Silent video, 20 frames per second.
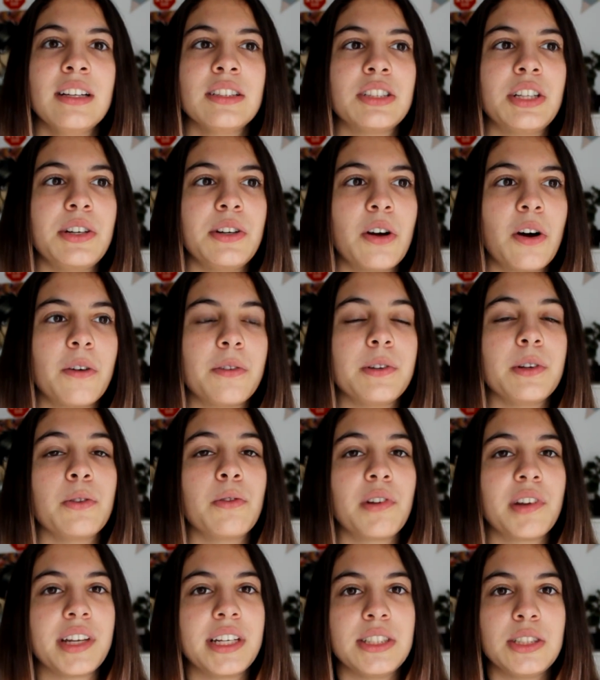to know if you
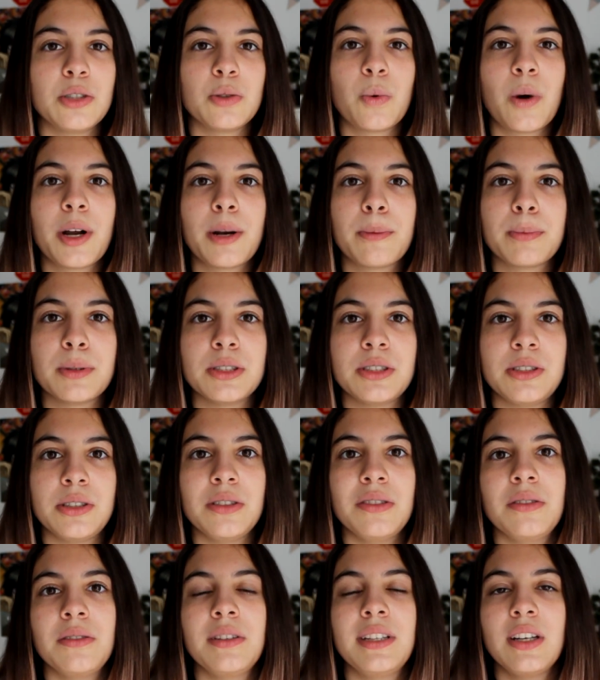really do want to
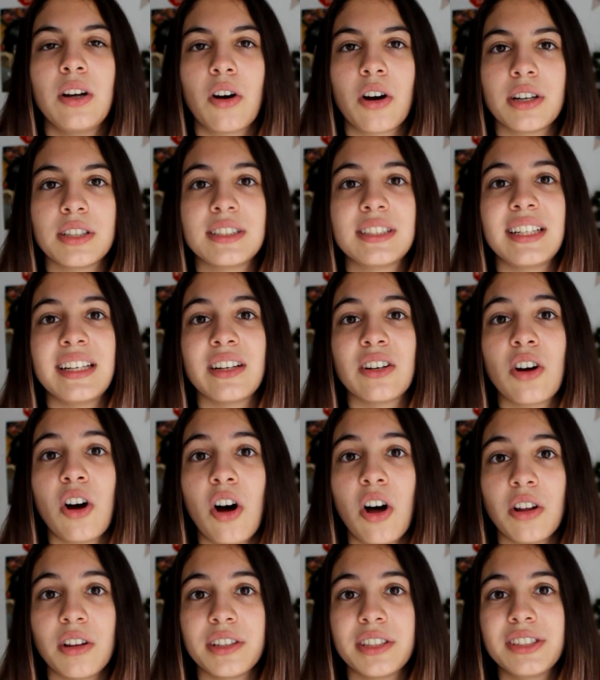pursue the arts in
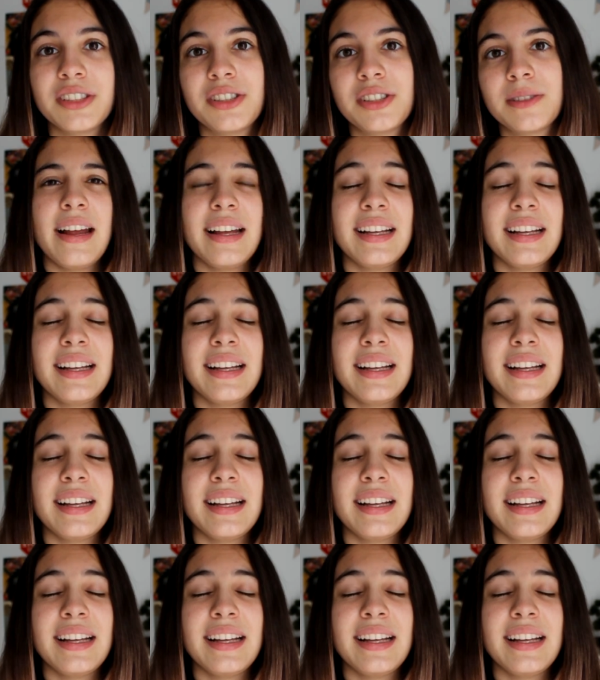college.